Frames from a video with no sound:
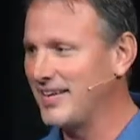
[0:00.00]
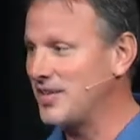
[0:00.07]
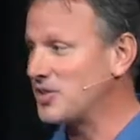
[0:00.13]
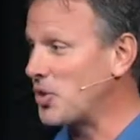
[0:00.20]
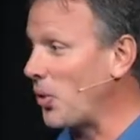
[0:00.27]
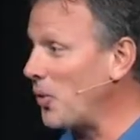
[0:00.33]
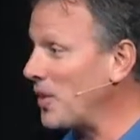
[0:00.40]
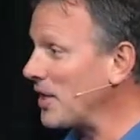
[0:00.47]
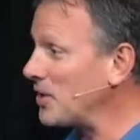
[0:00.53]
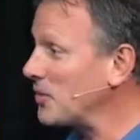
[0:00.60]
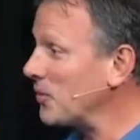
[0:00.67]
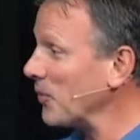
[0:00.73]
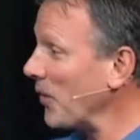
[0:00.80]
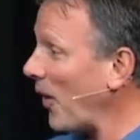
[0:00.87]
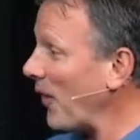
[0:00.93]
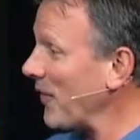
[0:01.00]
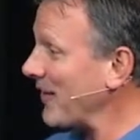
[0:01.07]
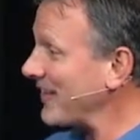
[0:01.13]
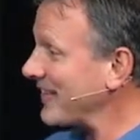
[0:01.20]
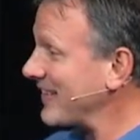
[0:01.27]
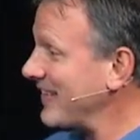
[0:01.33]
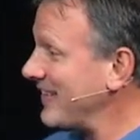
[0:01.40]
It's going into her
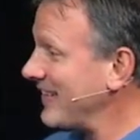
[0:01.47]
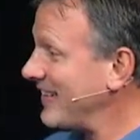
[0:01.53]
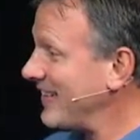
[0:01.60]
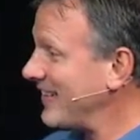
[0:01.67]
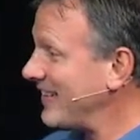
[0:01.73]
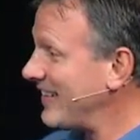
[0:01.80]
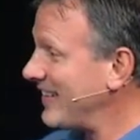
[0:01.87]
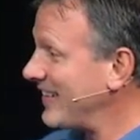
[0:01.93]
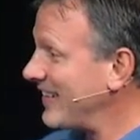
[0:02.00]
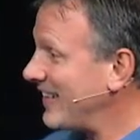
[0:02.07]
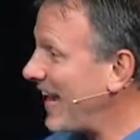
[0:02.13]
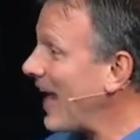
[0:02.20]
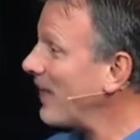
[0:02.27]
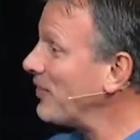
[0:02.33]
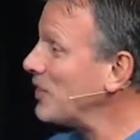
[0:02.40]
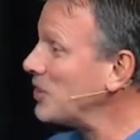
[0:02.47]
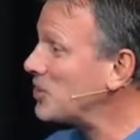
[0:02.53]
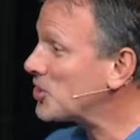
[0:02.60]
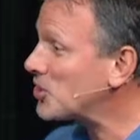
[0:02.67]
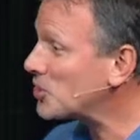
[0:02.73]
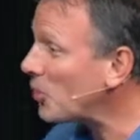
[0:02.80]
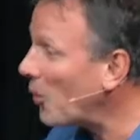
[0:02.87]
heart. And these
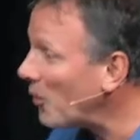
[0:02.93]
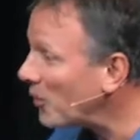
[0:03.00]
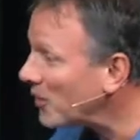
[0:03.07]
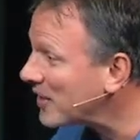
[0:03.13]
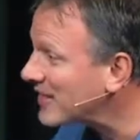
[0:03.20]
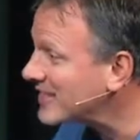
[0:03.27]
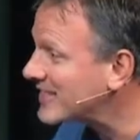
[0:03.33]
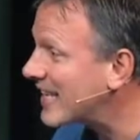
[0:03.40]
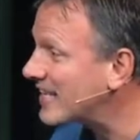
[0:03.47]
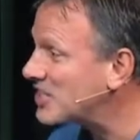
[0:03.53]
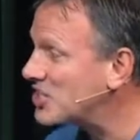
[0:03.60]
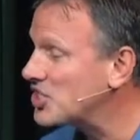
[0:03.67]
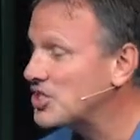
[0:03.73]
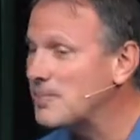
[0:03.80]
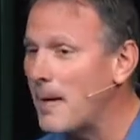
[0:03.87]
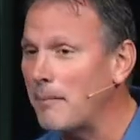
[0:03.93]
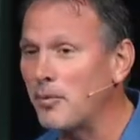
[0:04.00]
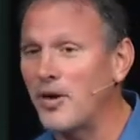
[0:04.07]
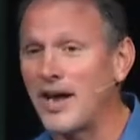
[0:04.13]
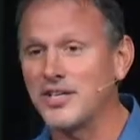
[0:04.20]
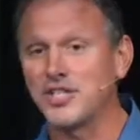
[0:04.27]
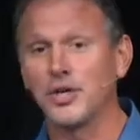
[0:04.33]
stories that she's
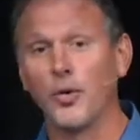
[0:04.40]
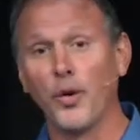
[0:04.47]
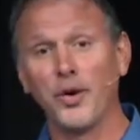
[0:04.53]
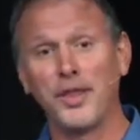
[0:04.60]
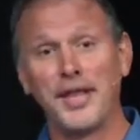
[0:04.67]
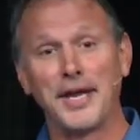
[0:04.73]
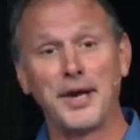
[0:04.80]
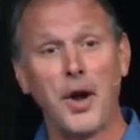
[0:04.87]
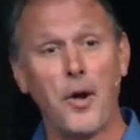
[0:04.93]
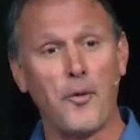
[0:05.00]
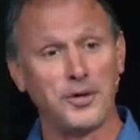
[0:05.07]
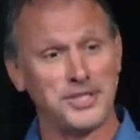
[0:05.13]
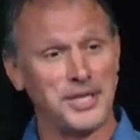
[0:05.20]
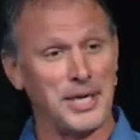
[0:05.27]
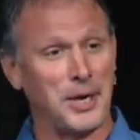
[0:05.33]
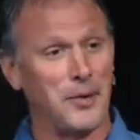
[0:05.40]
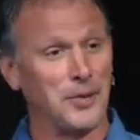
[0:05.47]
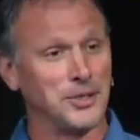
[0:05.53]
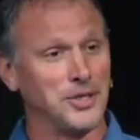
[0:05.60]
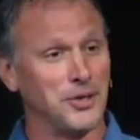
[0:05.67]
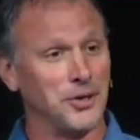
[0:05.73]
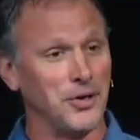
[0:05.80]
memorizing, where do they go once they go
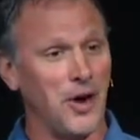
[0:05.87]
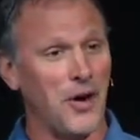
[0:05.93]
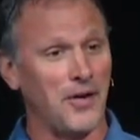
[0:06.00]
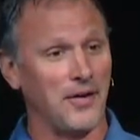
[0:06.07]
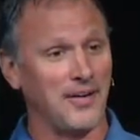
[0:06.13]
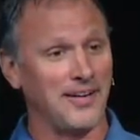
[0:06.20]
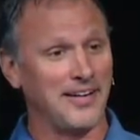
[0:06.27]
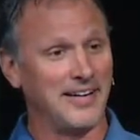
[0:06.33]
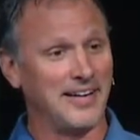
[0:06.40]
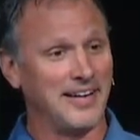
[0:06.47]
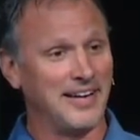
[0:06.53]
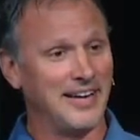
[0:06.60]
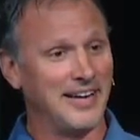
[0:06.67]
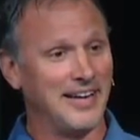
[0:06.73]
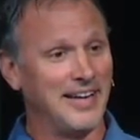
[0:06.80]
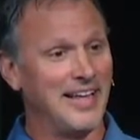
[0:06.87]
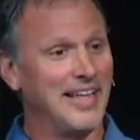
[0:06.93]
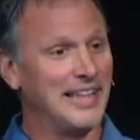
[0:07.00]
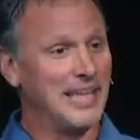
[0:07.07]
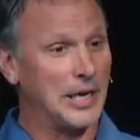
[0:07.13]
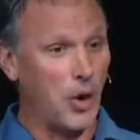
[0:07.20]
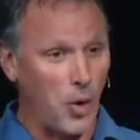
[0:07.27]
into her heart?
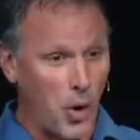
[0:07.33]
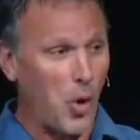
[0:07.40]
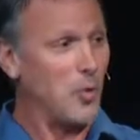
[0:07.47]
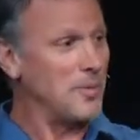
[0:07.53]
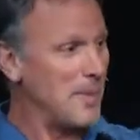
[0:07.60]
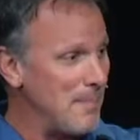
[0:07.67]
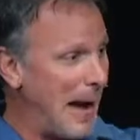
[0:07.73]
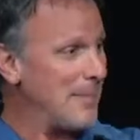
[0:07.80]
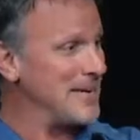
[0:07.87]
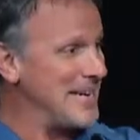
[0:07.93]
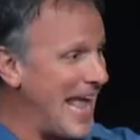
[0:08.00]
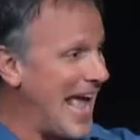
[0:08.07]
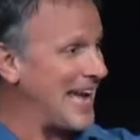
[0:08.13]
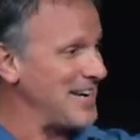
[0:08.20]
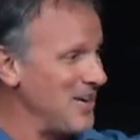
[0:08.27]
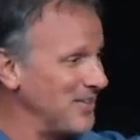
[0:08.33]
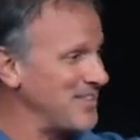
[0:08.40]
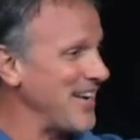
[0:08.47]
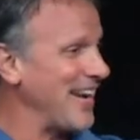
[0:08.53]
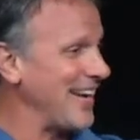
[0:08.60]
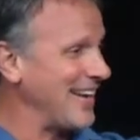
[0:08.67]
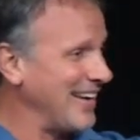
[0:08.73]
They go home to mom and dad, don't
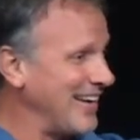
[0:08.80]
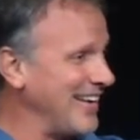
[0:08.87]
they?